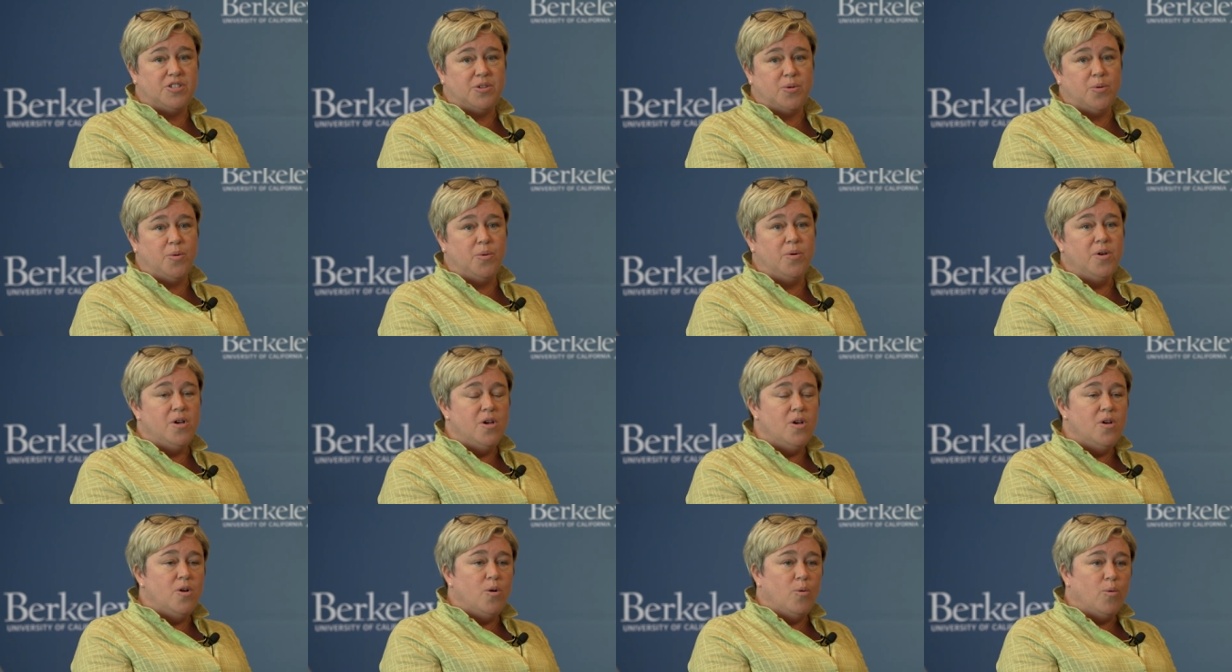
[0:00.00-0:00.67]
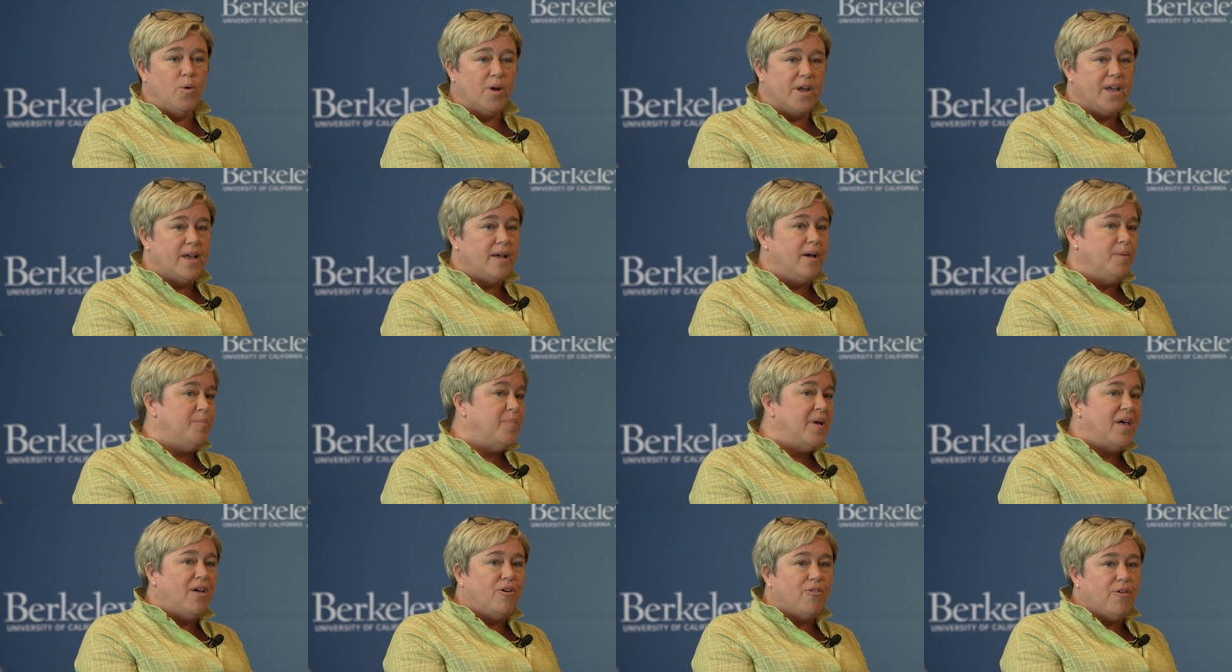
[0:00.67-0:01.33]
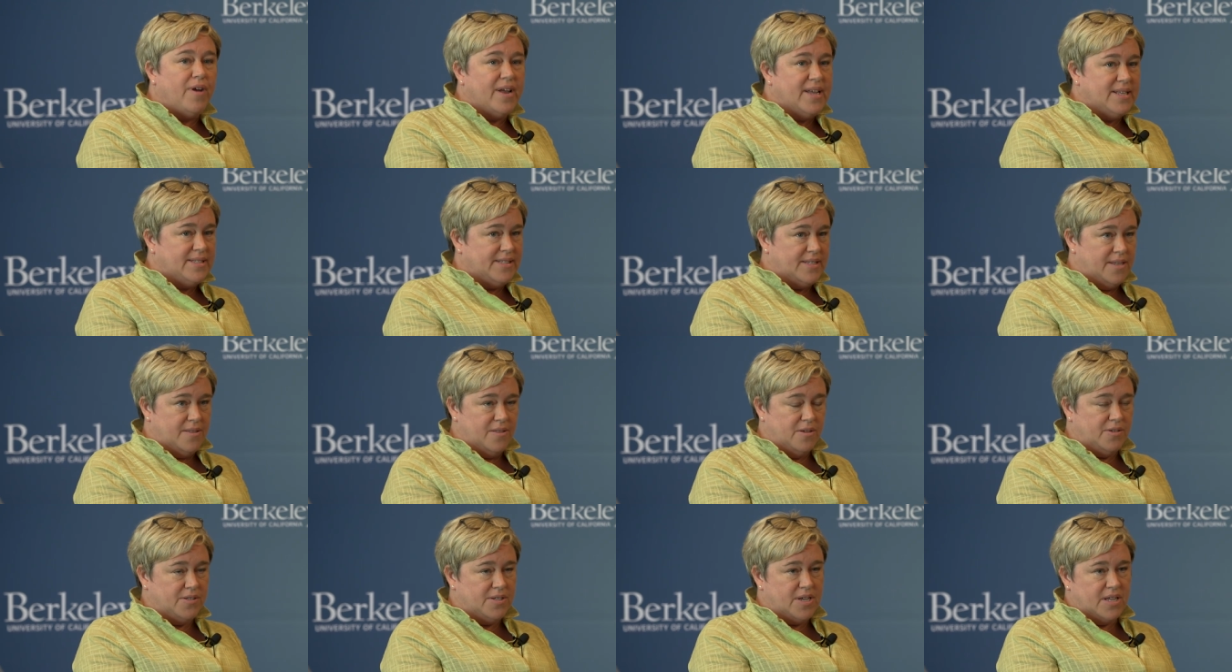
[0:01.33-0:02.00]
So working on Pell Grants
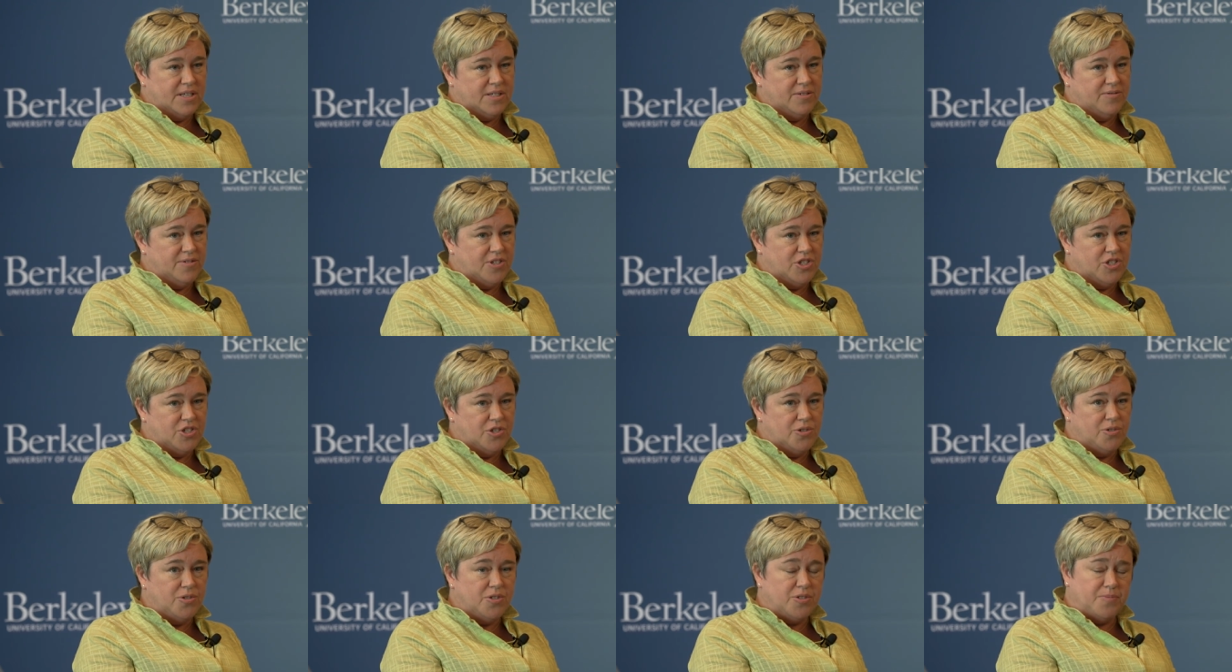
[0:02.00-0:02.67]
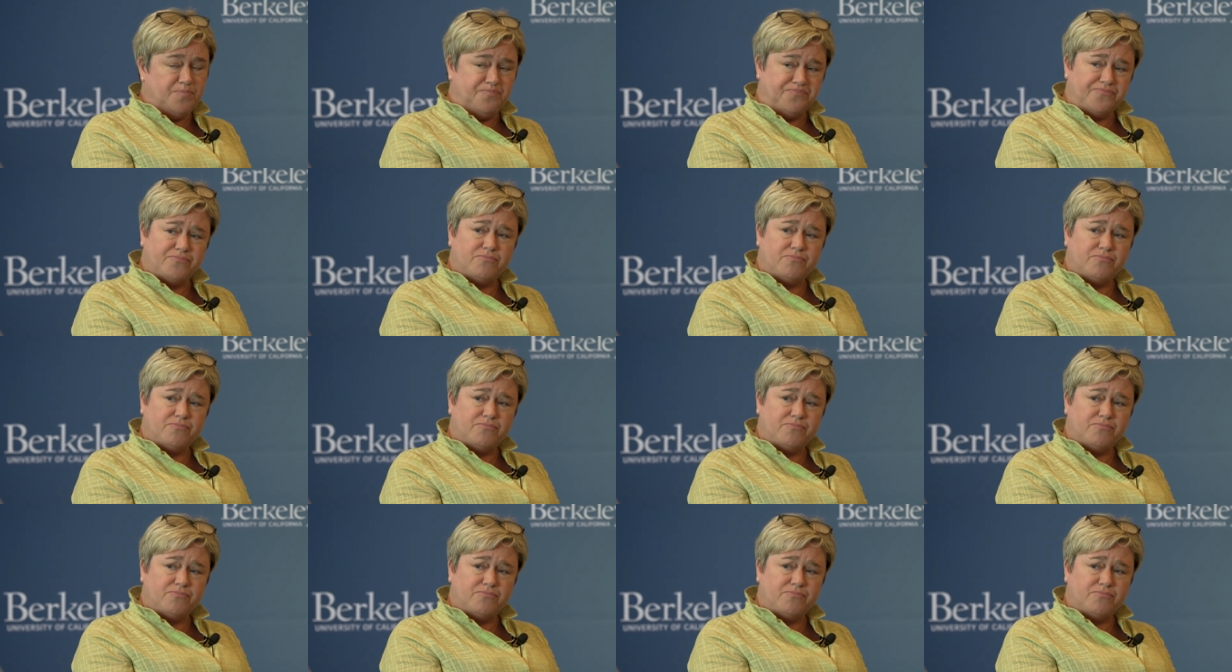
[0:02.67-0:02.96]
and those kinds of issues.